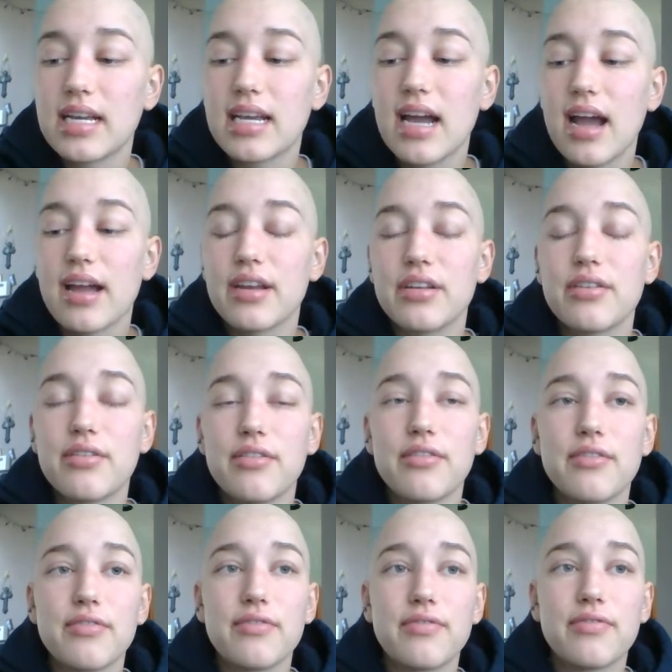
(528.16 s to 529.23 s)
kind
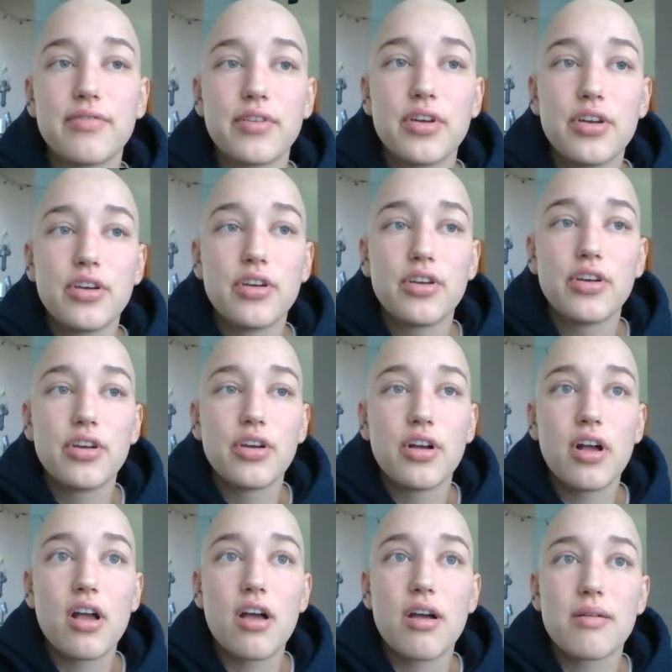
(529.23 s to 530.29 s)
of,
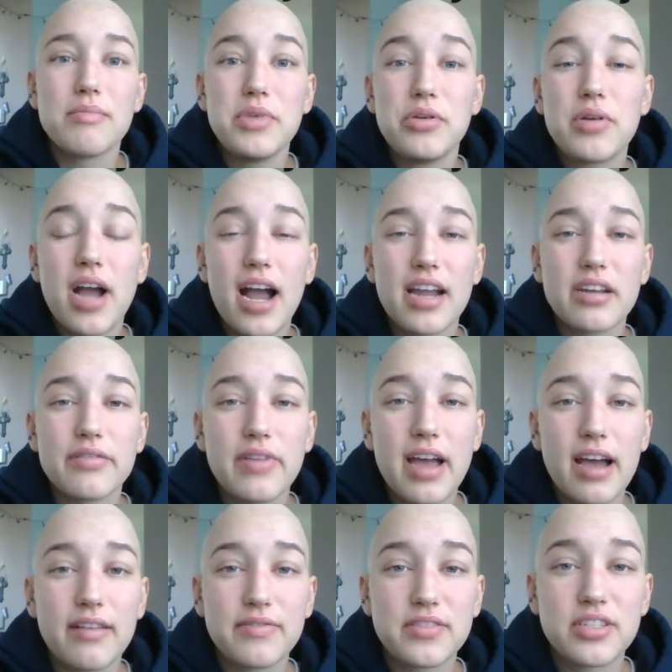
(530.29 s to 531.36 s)
you kind of
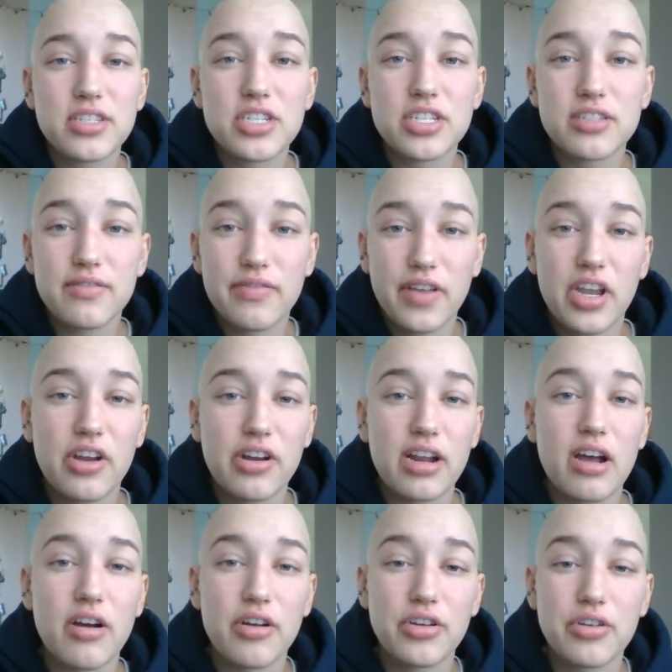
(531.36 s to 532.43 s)
have to just figure it
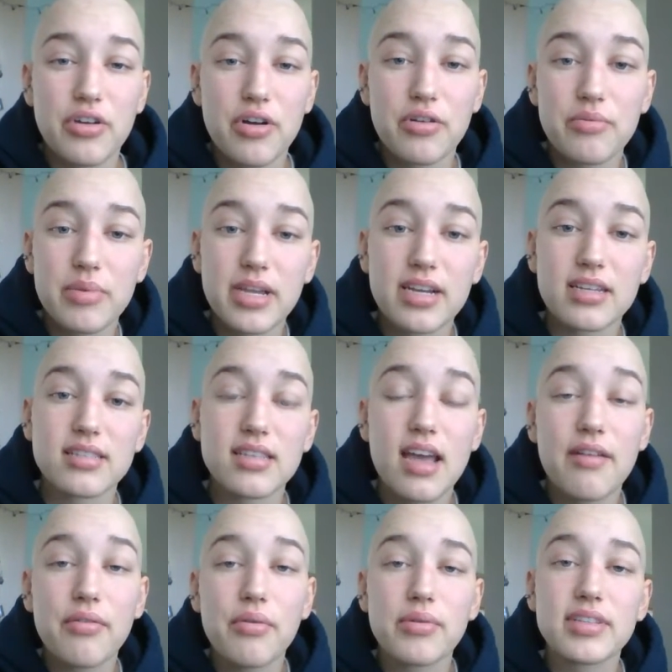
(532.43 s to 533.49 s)
out on your own, because
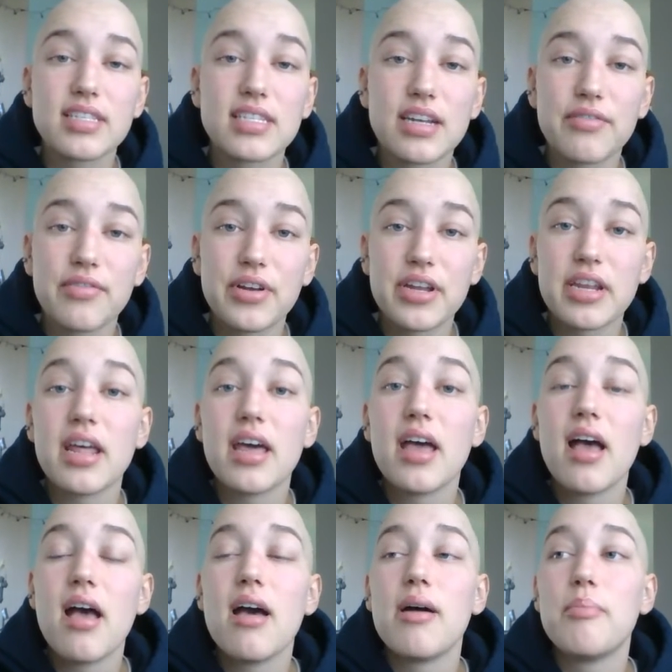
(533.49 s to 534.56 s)
everyone's different.
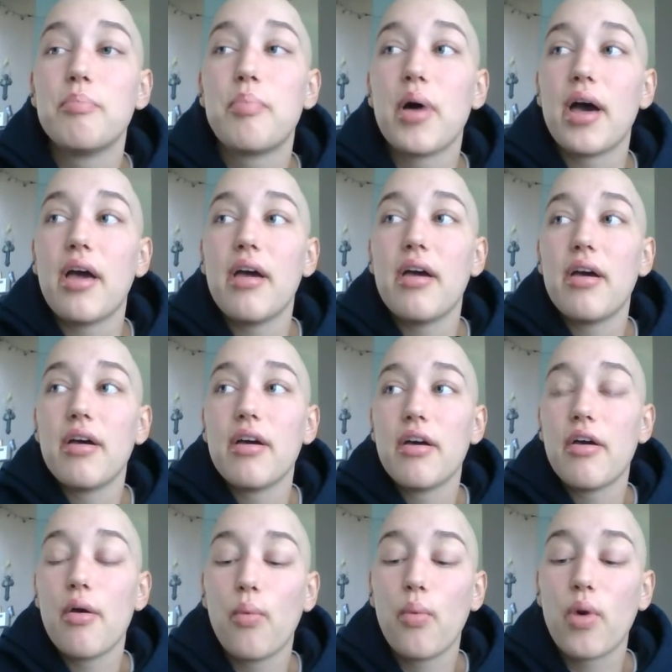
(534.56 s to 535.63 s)
But
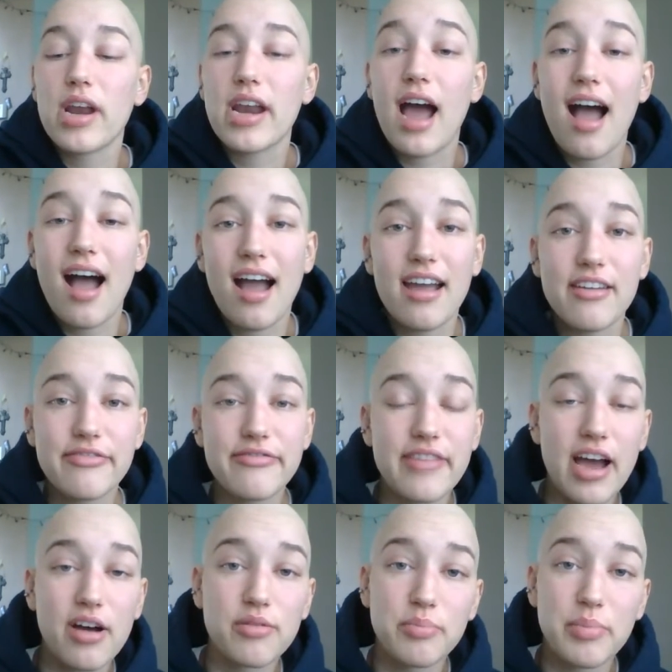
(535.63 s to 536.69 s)
what I
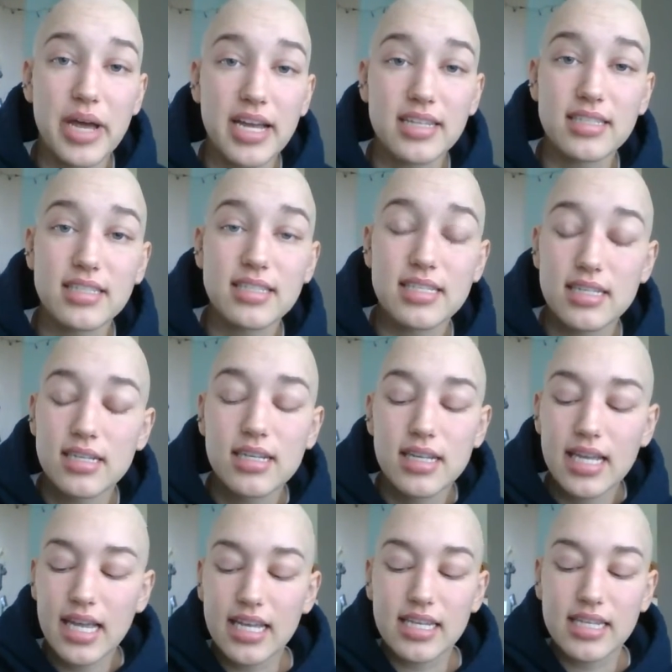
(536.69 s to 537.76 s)
found best
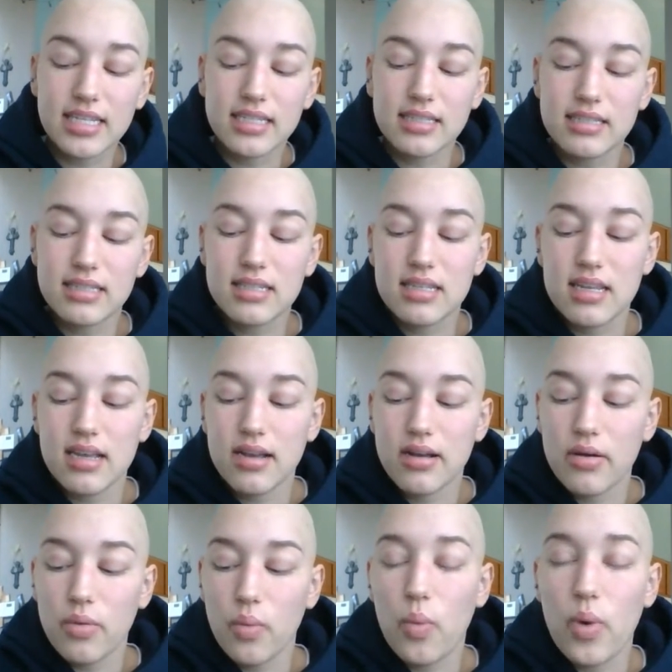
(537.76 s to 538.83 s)
is
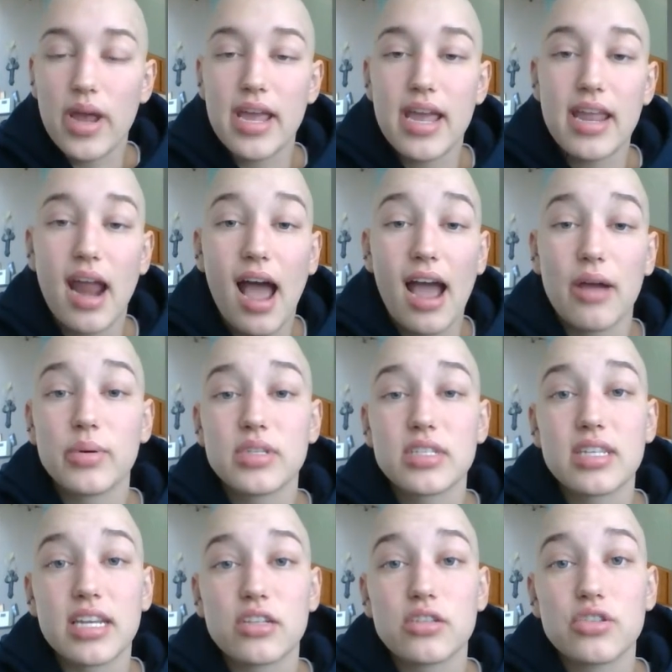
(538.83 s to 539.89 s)
when I
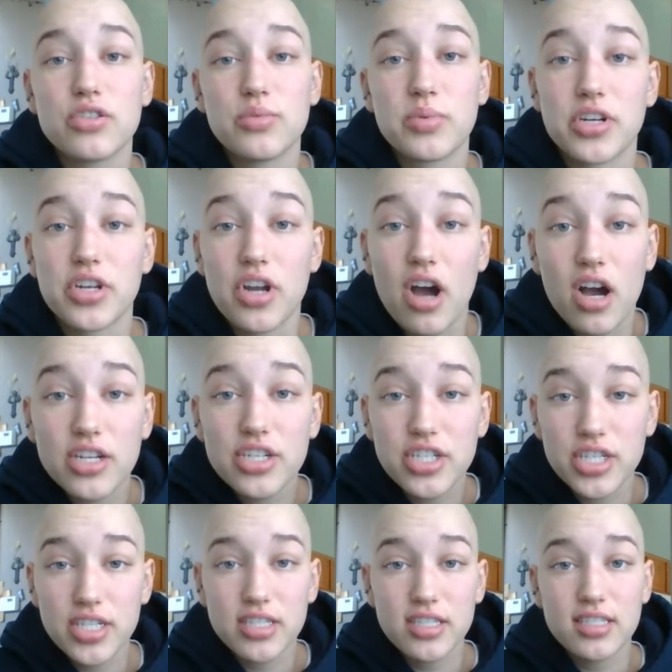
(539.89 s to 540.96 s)
was like super
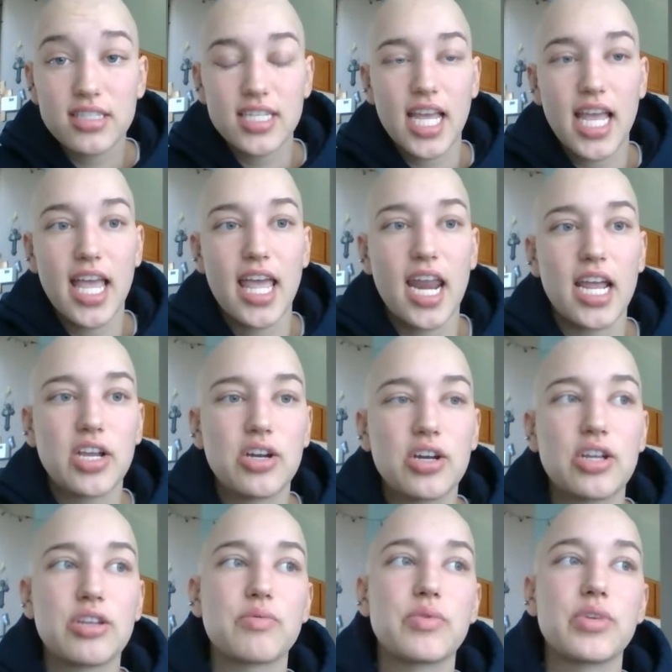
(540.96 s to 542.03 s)
nauseous and I
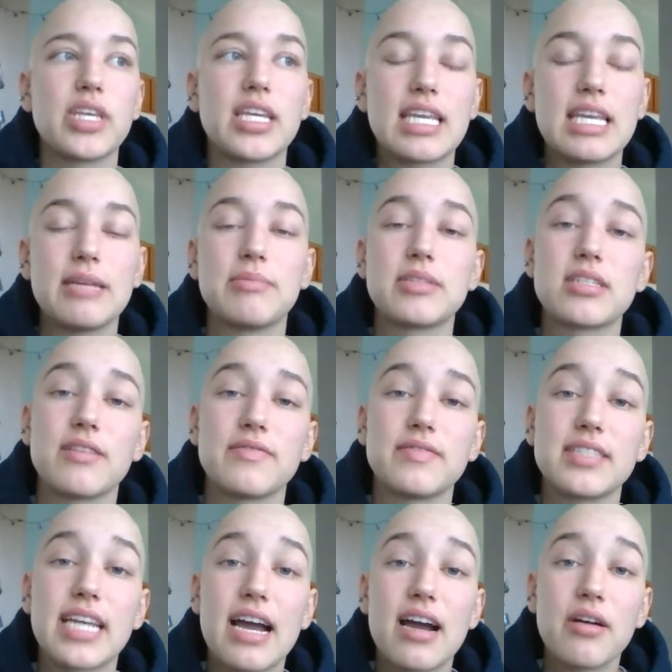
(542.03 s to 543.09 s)
couldn't really keep stuff
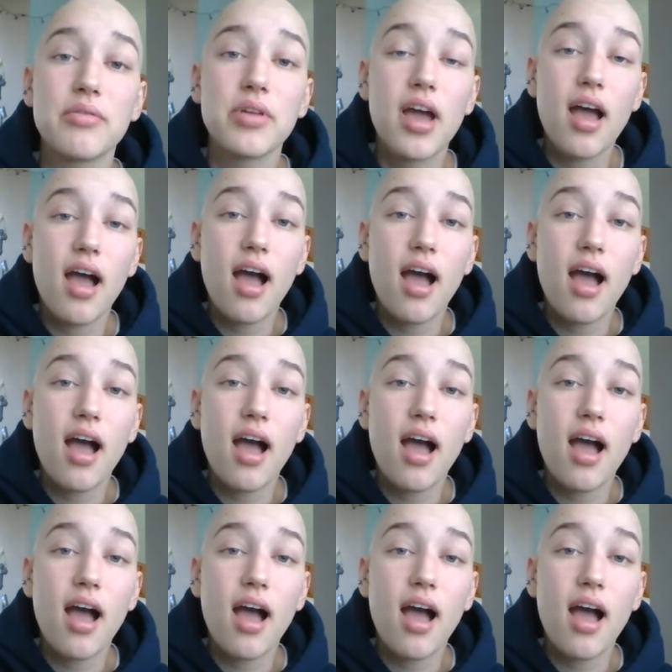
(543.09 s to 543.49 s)
down,